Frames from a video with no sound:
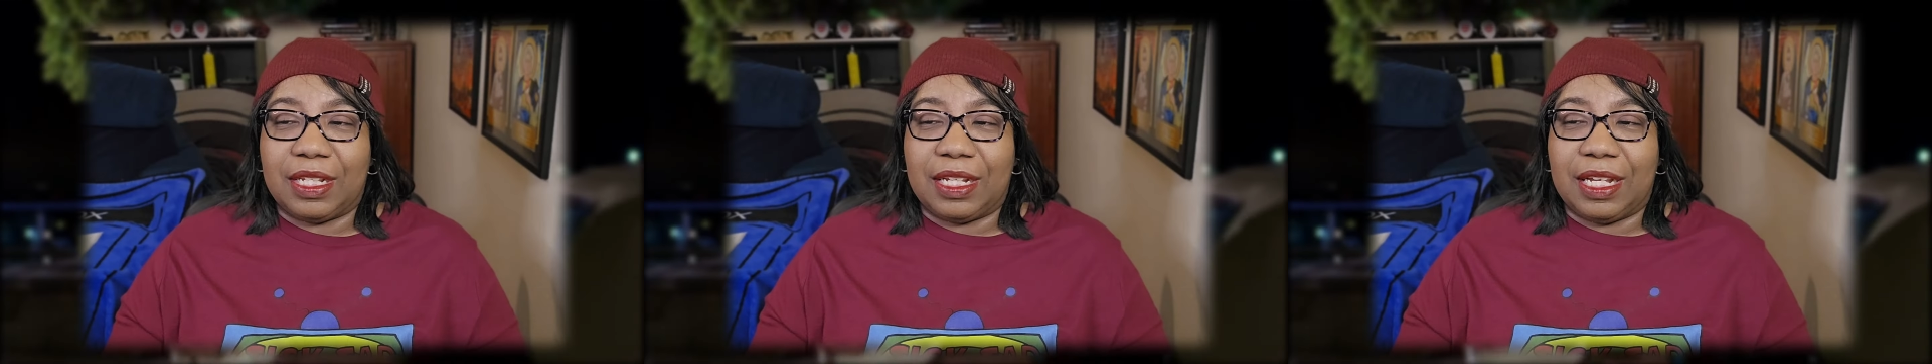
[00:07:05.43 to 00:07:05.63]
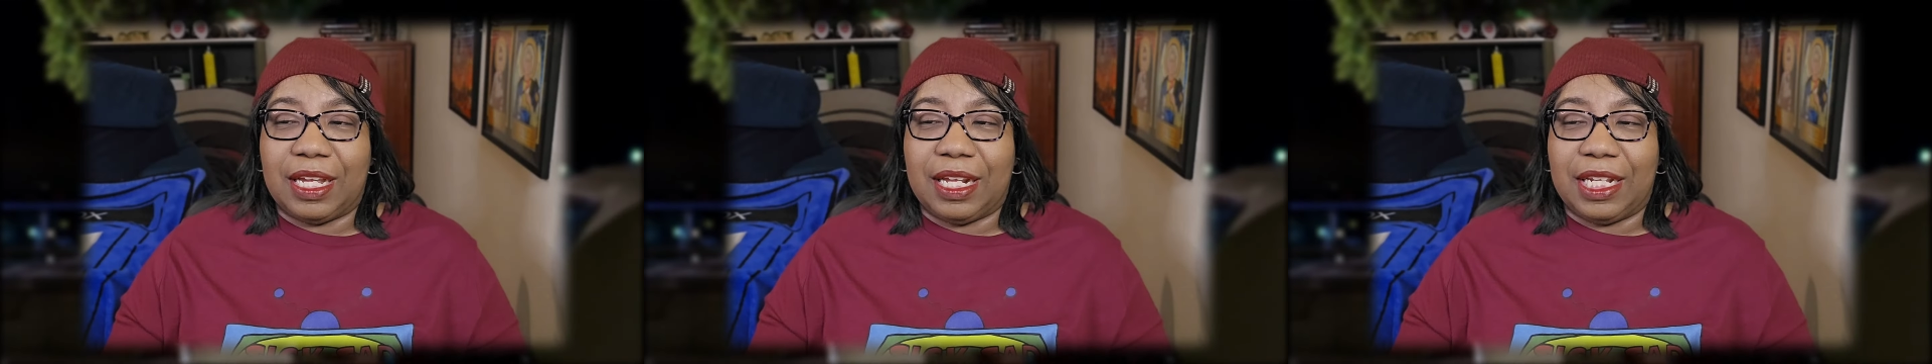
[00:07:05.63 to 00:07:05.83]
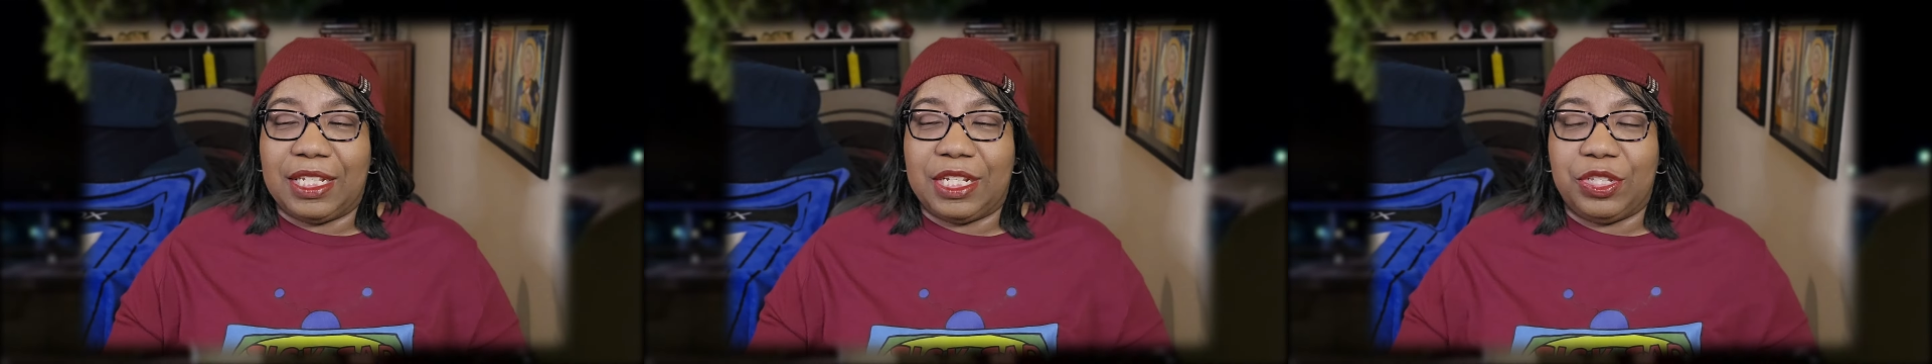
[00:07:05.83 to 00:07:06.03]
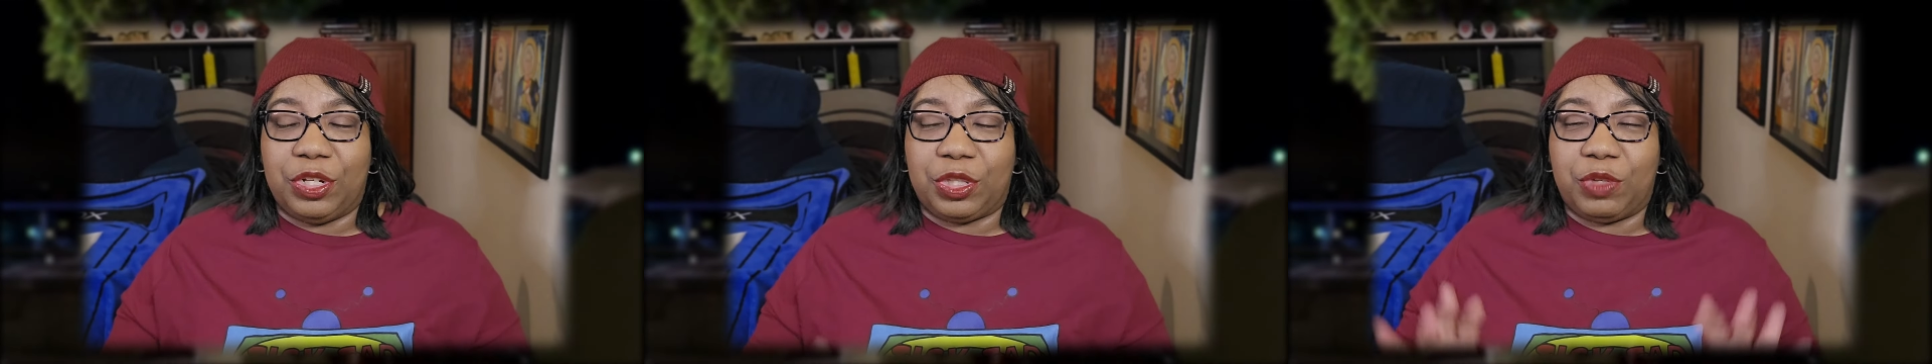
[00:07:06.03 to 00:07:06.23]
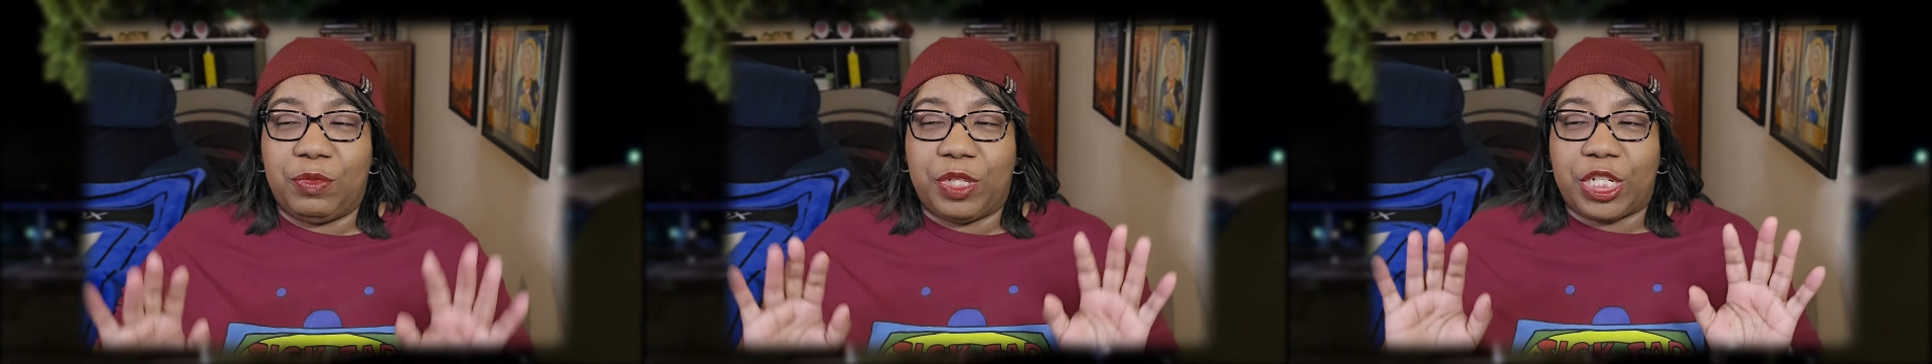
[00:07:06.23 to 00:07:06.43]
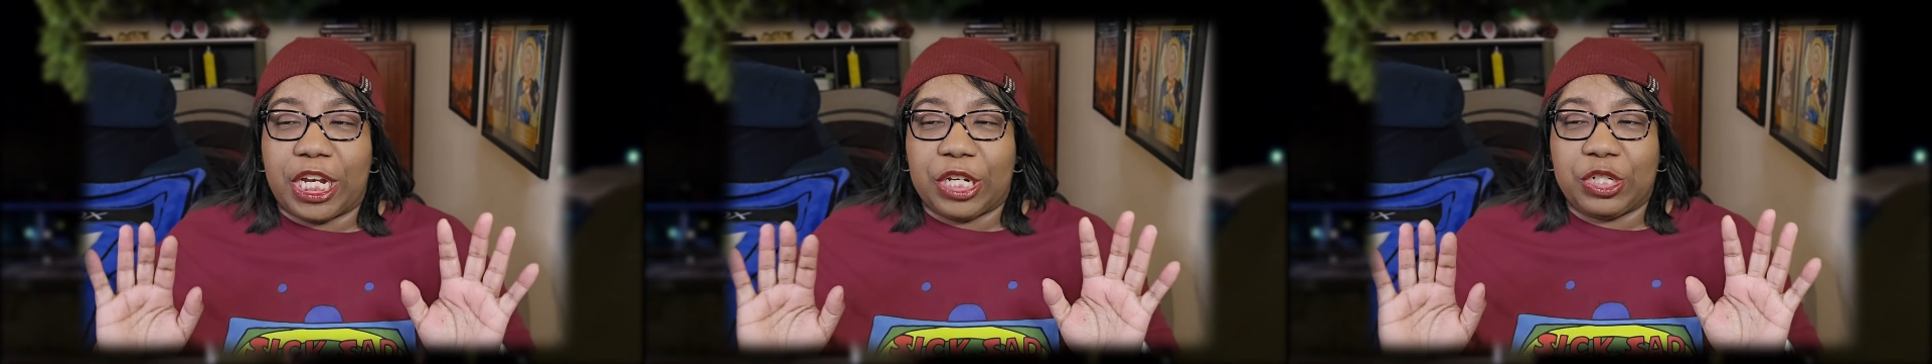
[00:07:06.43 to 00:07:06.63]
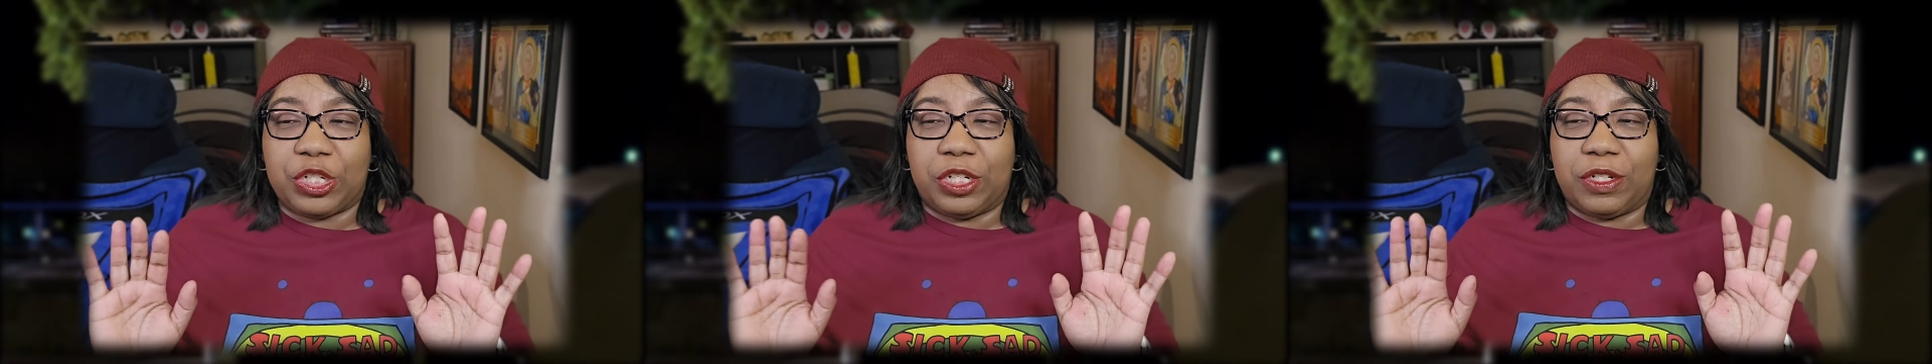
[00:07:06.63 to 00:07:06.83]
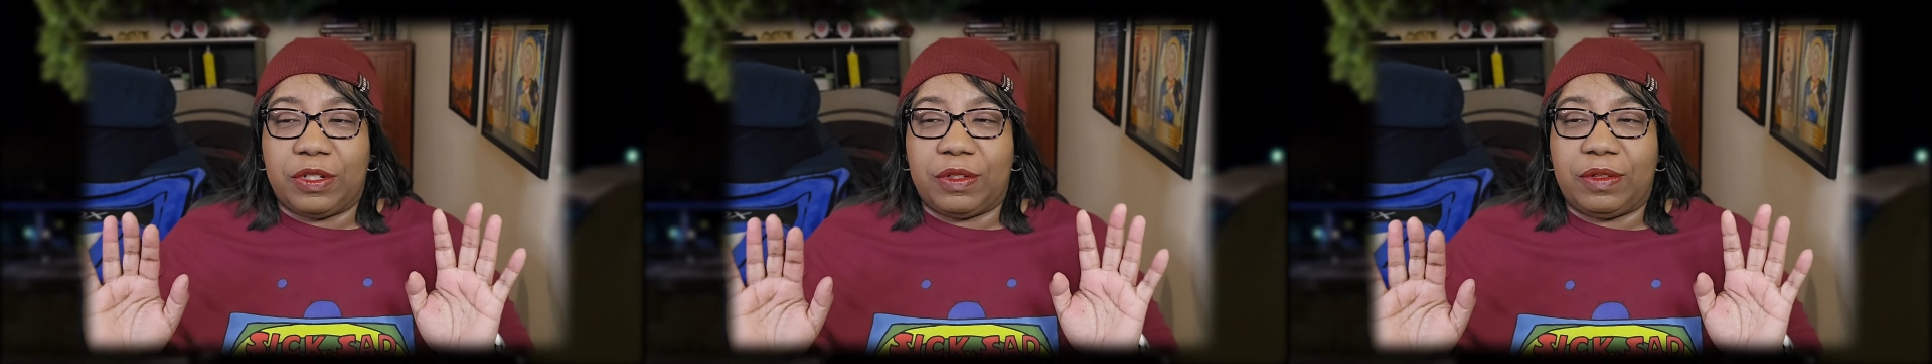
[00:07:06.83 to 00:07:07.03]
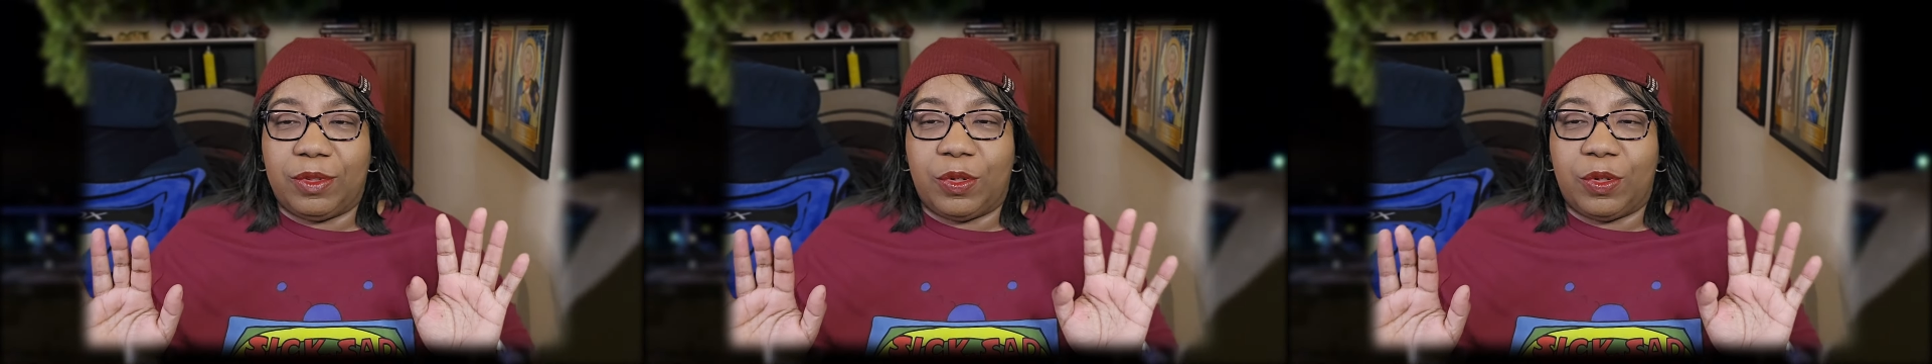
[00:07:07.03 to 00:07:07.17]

At least he took the rejection